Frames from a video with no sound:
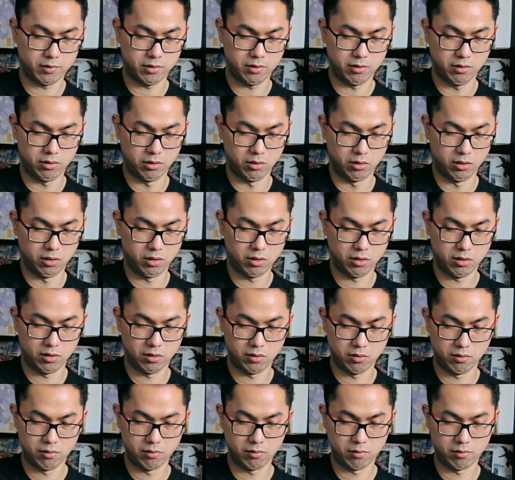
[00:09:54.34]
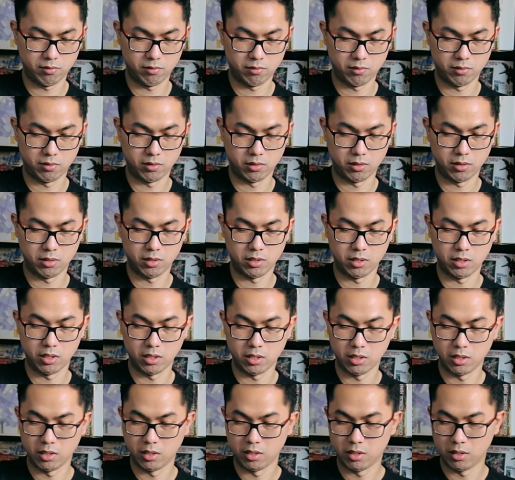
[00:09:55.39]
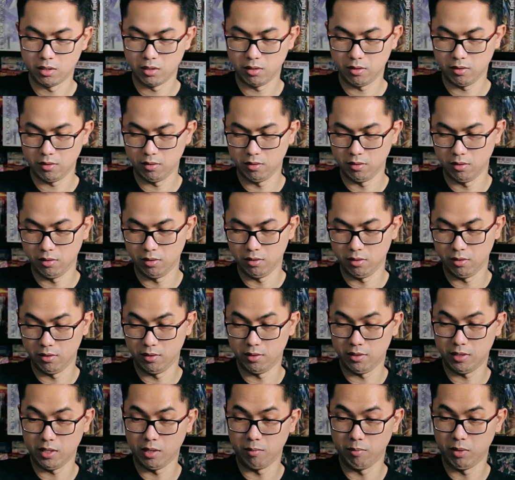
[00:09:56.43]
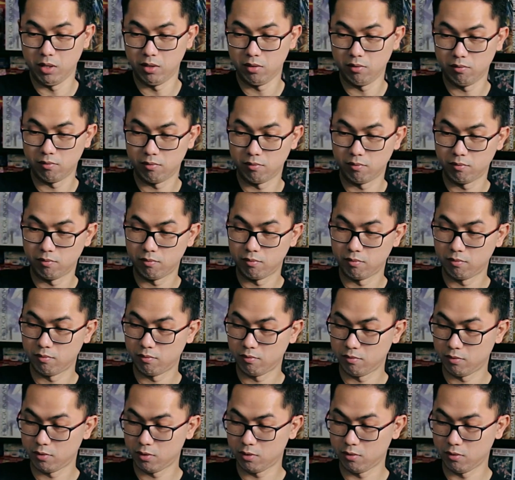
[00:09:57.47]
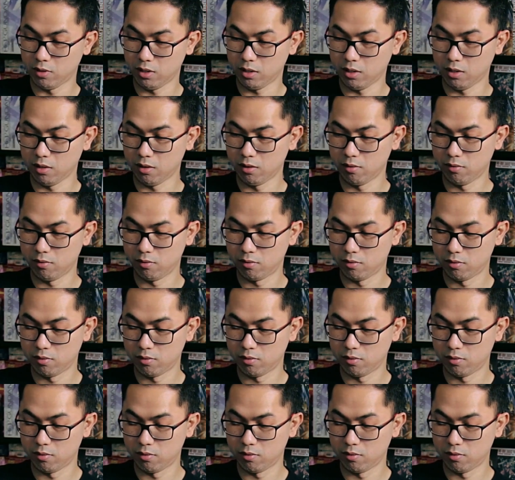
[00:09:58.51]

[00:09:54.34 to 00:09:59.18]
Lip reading: There you go. And same here. It's right there.